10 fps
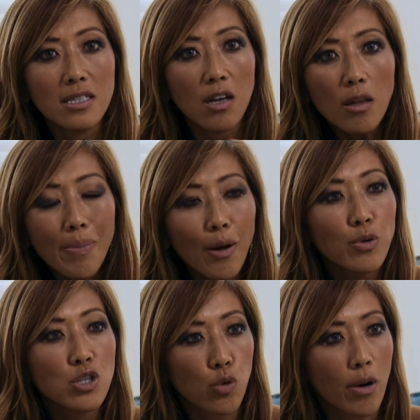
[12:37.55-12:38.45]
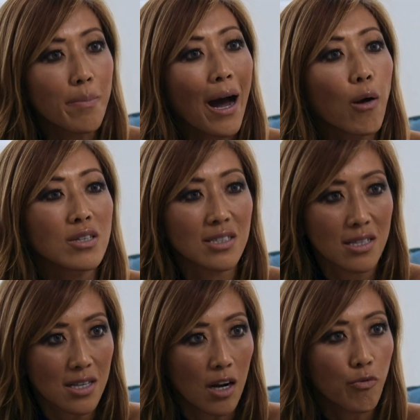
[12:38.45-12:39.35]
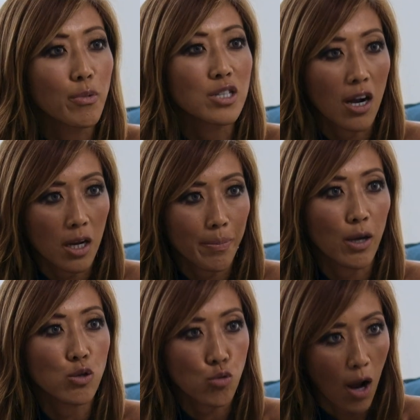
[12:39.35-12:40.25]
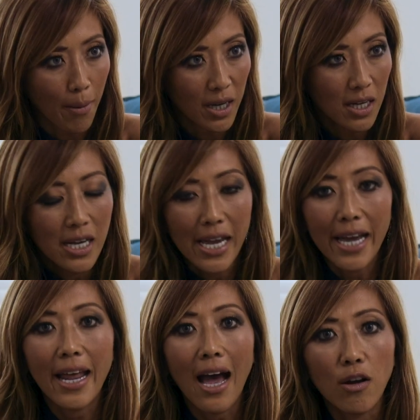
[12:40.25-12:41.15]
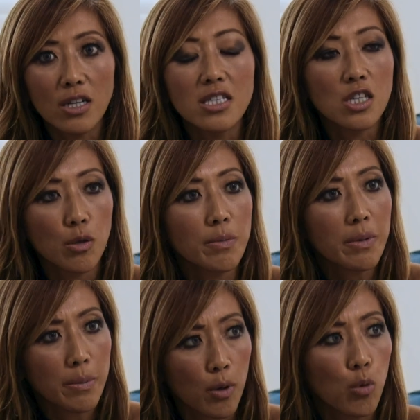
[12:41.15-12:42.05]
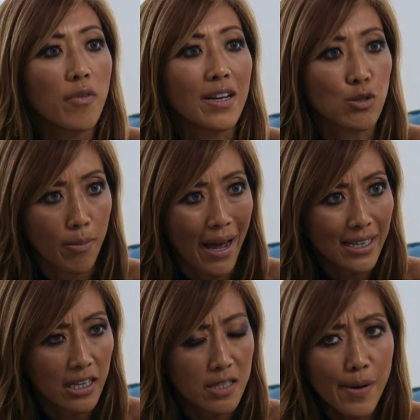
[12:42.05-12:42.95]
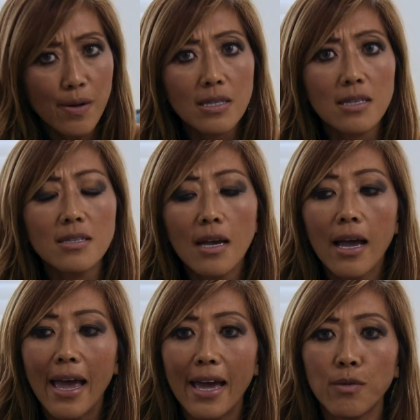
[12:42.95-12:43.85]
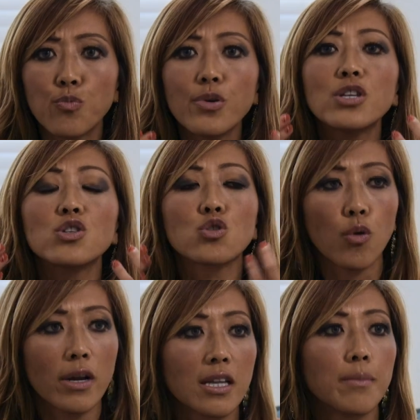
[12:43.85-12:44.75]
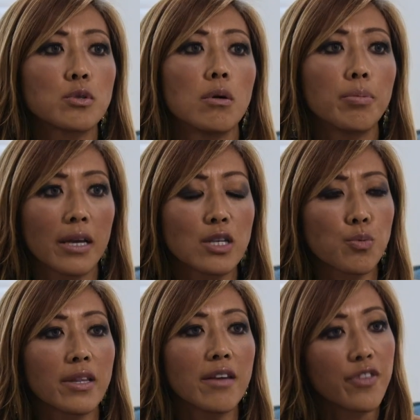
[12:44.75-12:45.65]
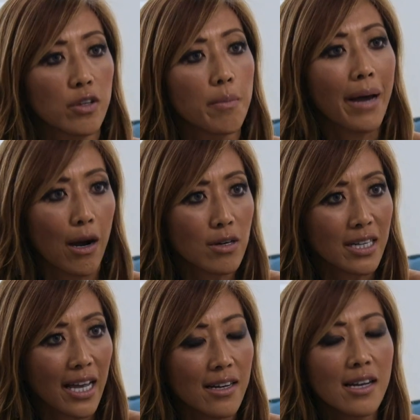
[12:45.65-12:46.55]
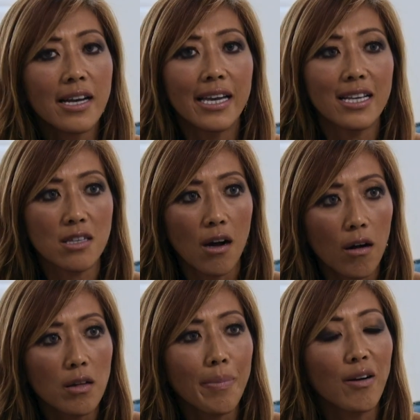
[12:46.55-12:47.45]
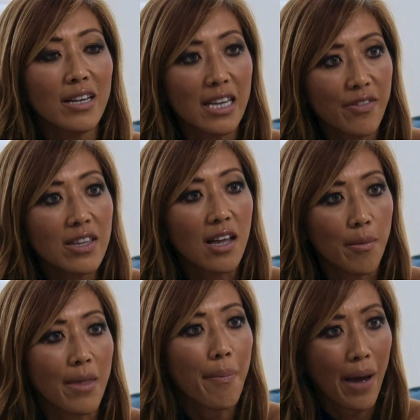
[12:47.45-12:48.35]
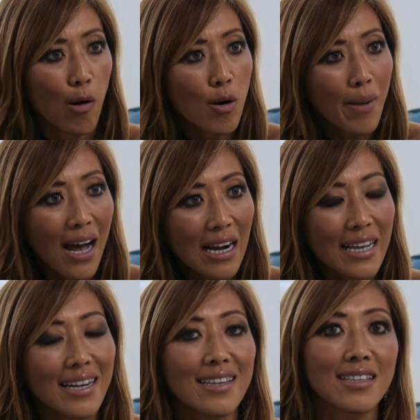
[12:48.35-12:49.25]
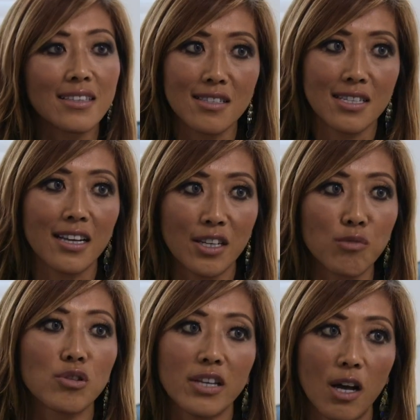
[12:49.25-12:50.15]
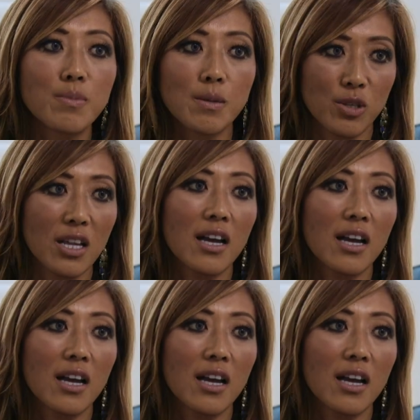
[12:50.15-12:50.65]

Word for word: it's all about restoring power to the self when we talk about trauma and how to deal with people who have had traumatic experiences and restoring them to a place where they feel empowered again. It's all about giving them that power back, and I think that this technique really helps them with